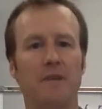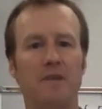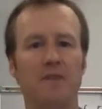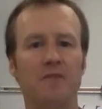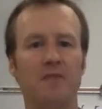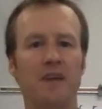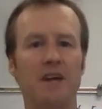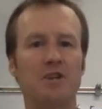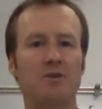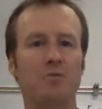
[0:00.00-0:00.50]

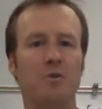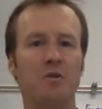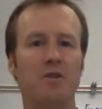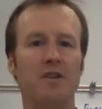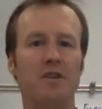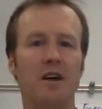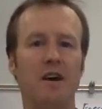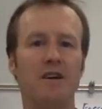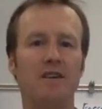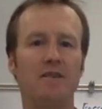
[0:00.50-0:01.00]
So that's where the
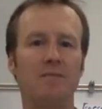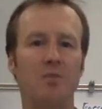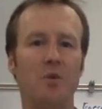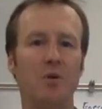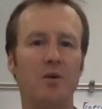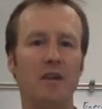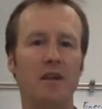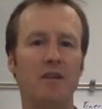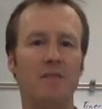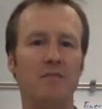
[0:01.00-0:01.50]

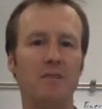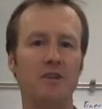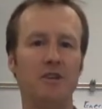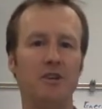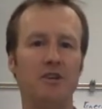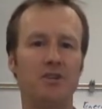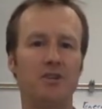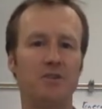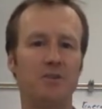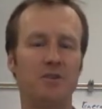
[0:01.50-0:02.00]
9.8
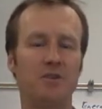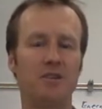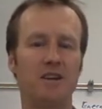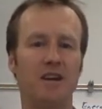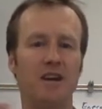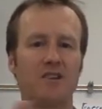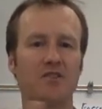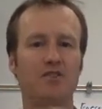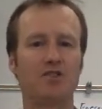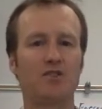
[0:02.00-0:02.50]
meters per
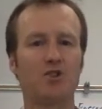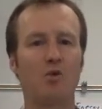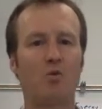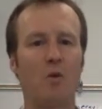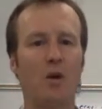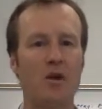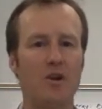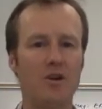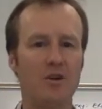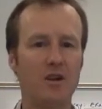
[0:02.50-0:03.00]
second
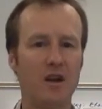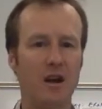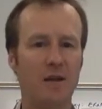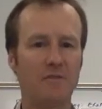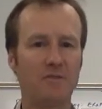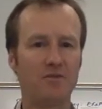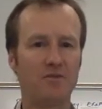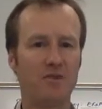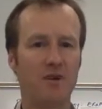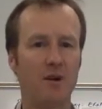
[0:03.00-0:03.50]
squared
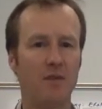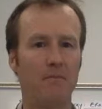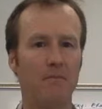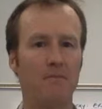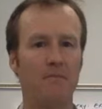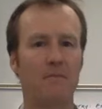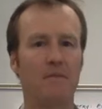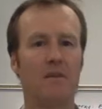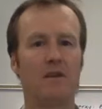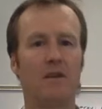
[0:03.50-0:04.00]
comes from.
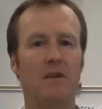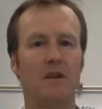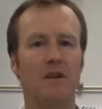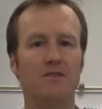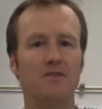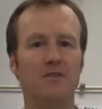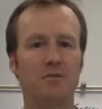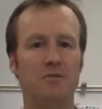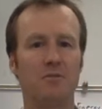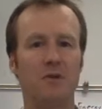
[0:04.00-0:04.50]

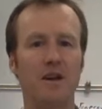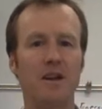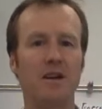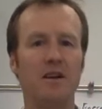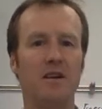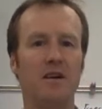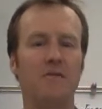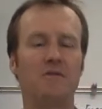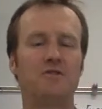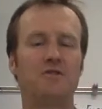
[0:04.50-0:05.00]
It's a
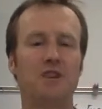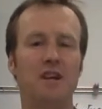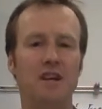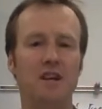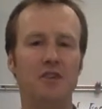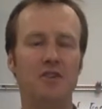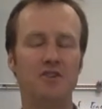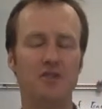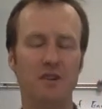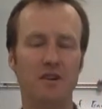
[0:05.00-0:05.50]
rate of
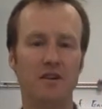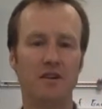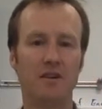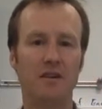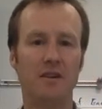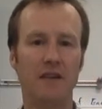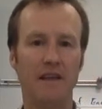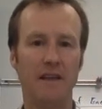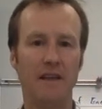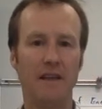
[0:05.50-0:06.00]
change in
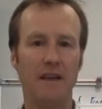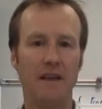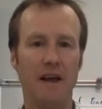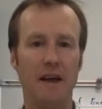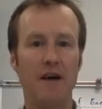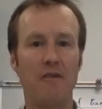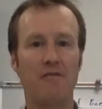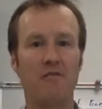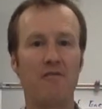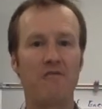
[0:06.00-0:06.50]

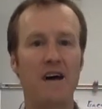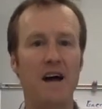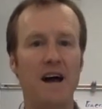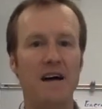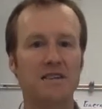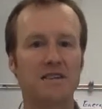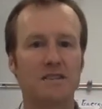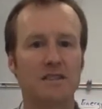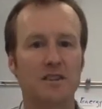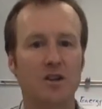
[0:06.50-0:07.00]
how
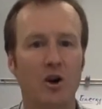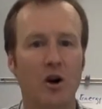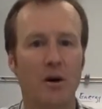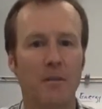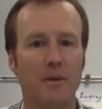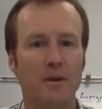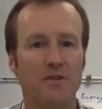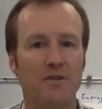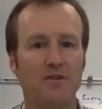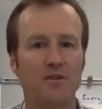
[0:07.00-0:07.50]
fast the
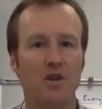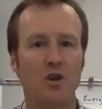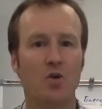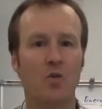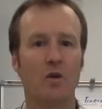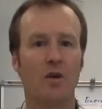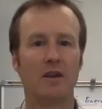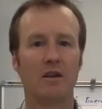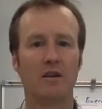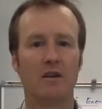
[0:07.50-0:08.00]
object is
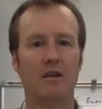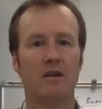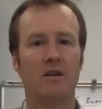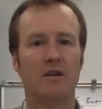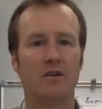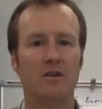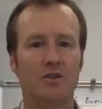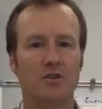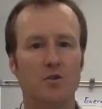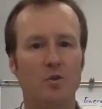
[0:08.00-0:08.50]
going
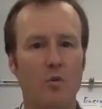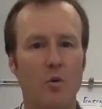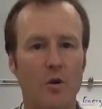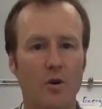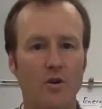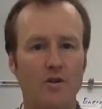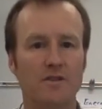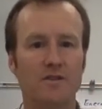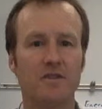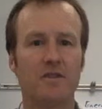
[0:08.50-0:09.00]

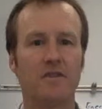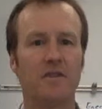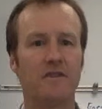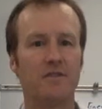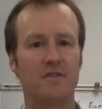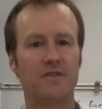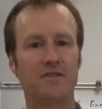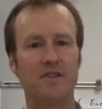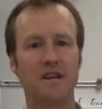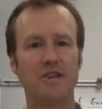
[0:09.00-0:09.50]
towards
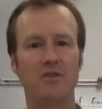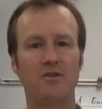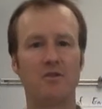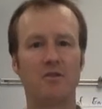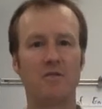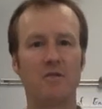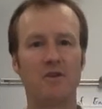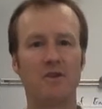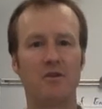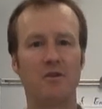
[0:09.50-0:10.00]
the center
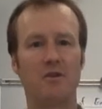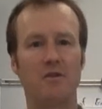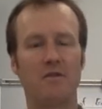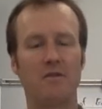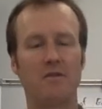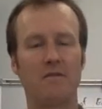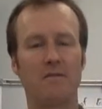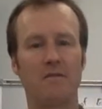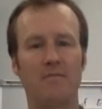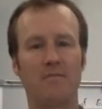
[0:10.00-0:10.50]
of the Earth.
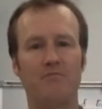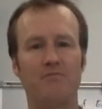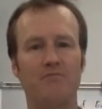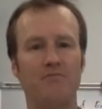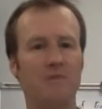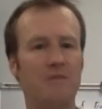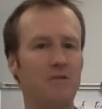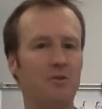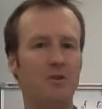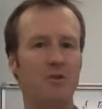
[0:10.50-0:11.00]

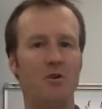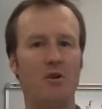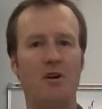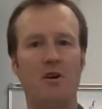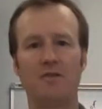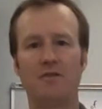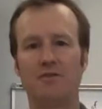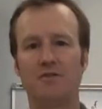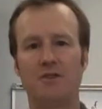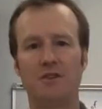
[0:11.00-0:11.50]
If you're
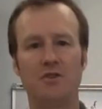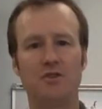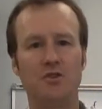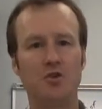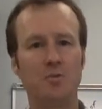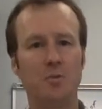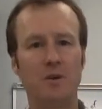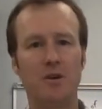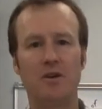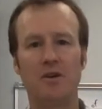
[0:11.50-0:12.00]
on, say,
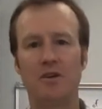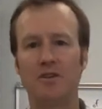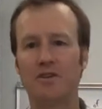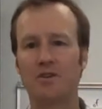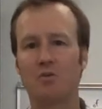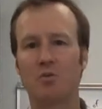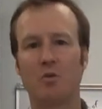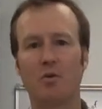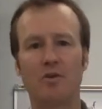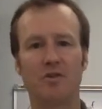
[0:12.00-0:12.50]
Jupiter, it's
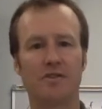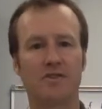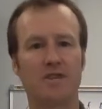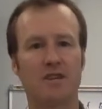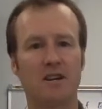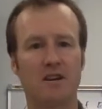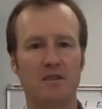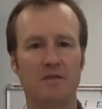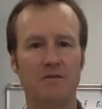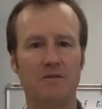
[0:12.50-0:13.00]
towards the
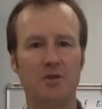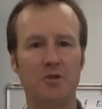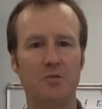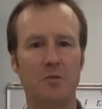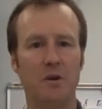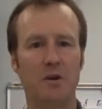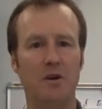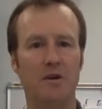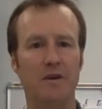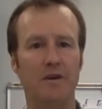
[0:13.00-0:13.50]
center of
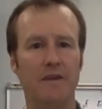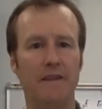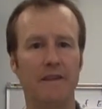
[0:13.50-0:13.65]
Jupiter.